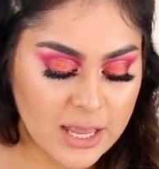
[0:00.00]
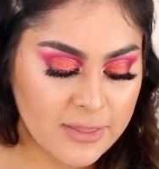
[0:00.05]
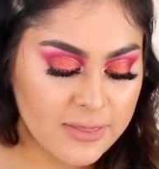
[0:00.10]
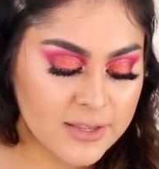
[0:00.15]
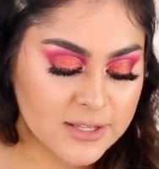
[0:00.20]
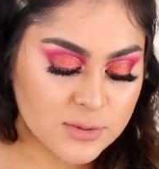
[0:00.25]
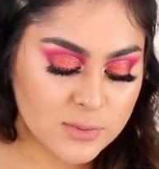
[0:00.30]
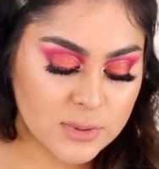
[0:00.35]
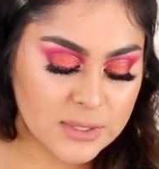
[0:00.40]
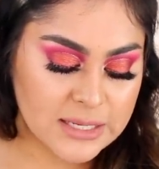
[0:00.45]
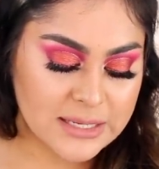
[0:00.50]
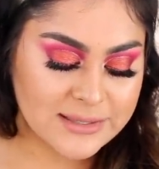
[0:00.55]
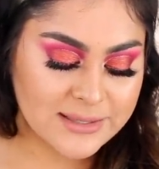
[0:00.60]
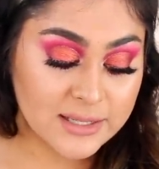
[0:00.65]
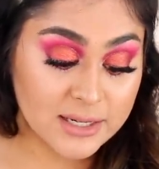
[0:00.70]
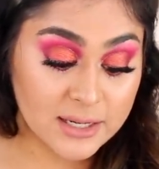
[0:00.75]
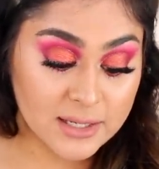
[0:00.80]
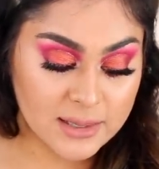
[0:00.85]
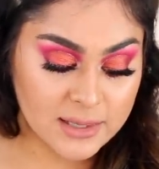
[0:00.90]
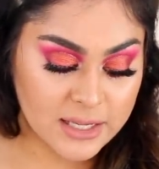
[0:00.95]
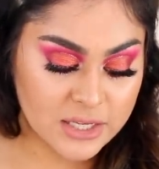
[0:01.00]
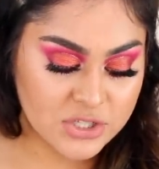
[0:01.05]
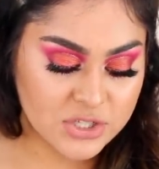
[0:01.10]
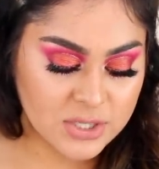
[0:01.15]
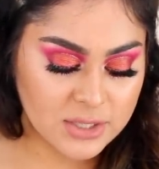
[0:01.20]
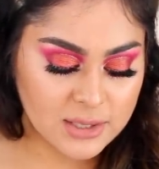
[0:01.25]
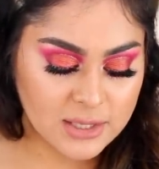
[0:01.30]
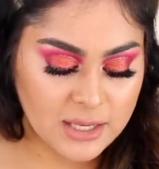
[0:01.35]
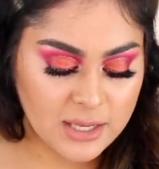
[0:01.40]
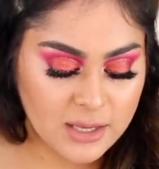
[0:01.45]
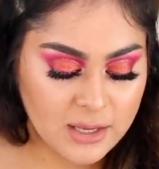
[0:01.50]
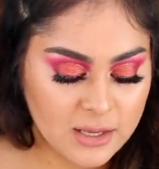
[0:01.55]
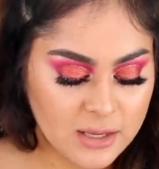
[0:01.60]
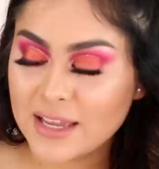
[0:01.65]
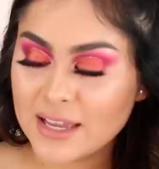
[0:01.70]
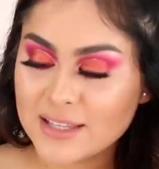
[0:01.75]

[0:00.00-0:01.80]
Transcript: and this one is in Allegedly.